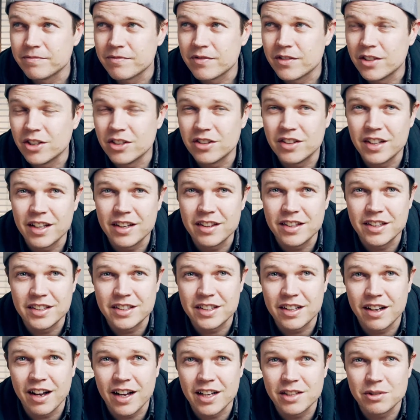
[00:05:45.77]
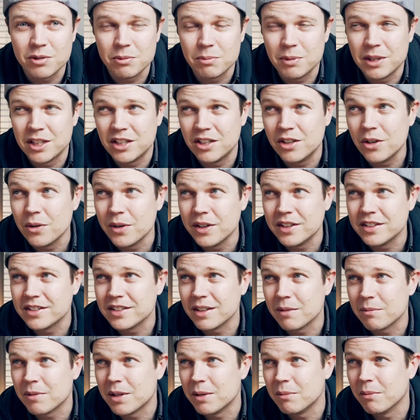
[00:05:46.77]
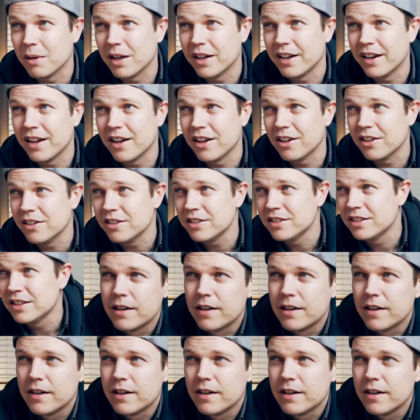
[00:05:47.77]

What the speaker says: You'd think these guys would be doing something by now.